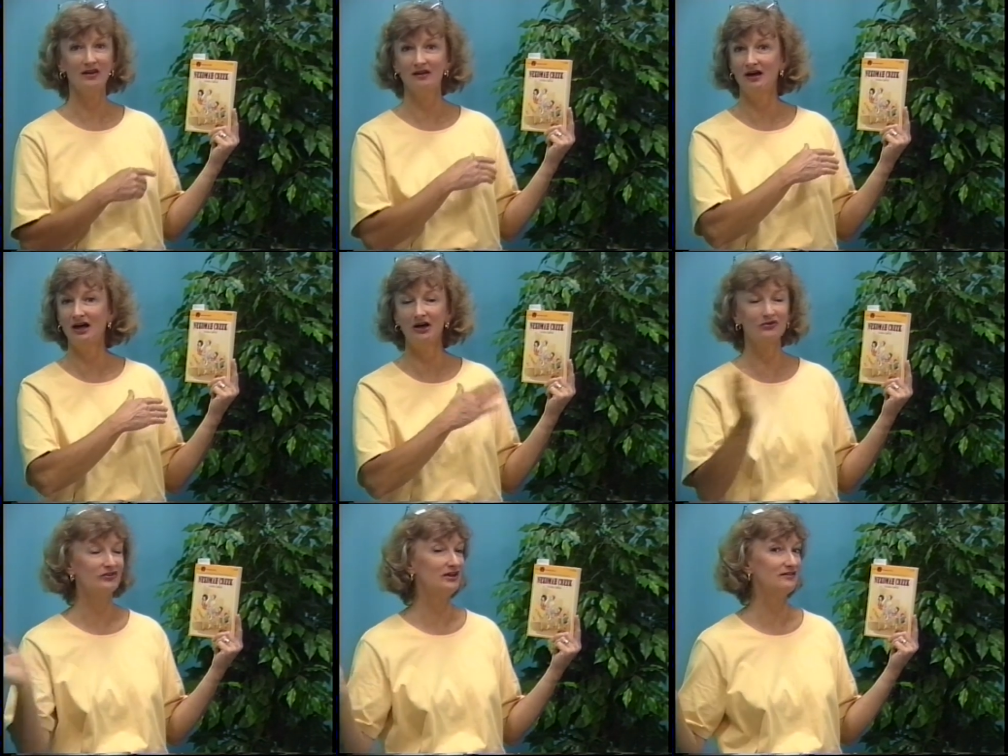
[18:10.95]
The
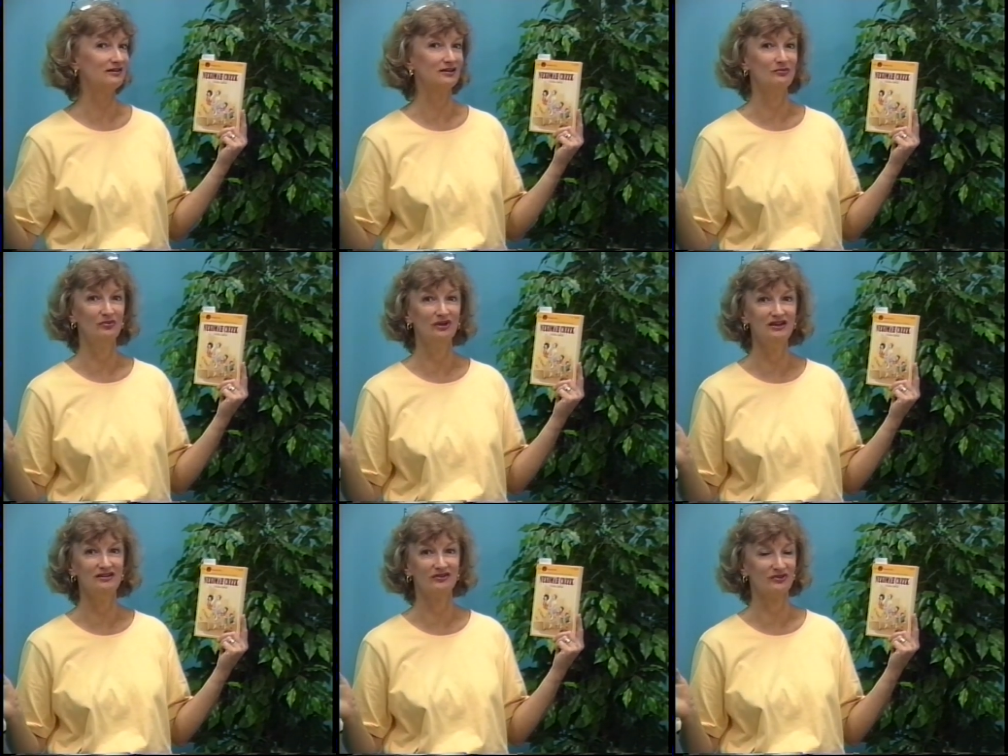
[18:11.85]
house is in
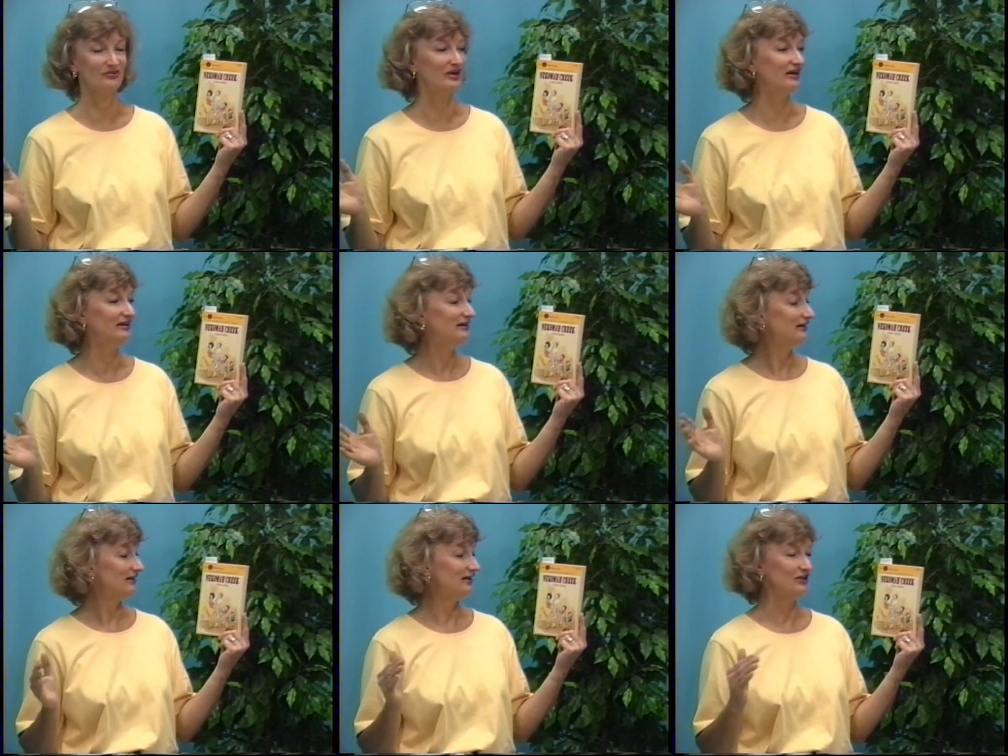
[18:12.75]
complete disarray,
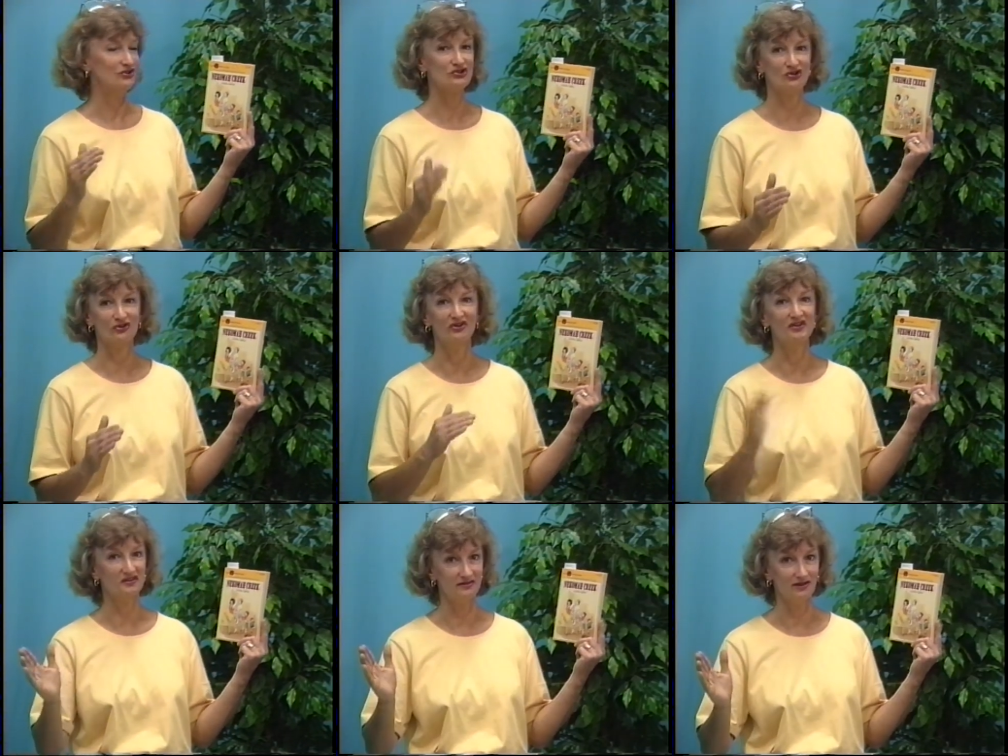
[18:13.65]
and he's sure
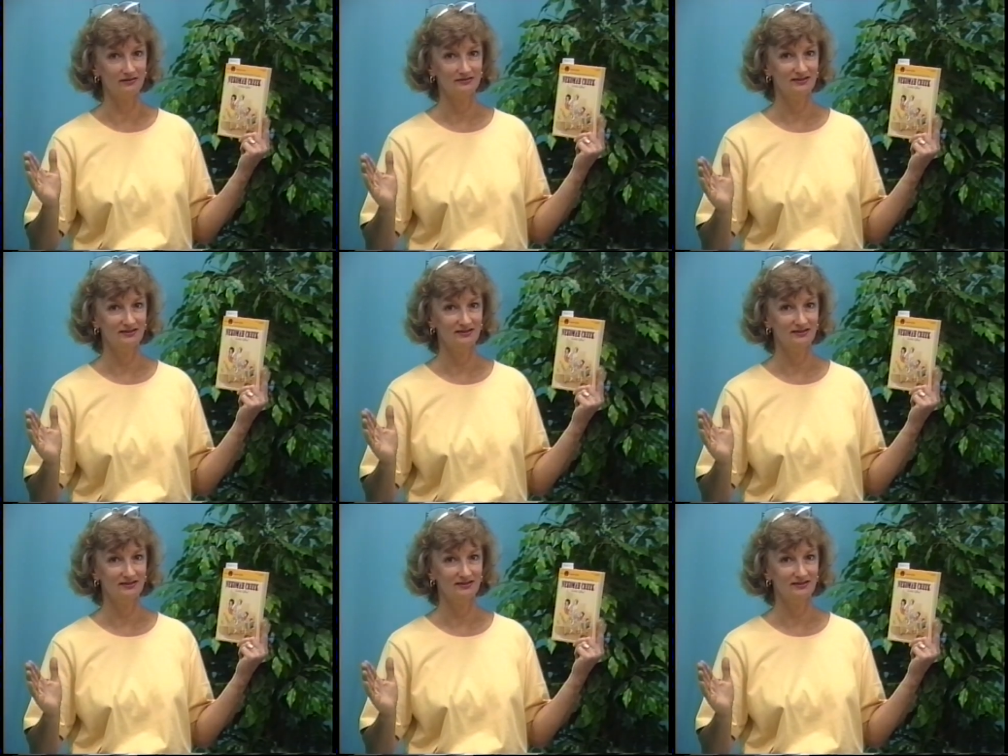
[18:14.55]
this is it.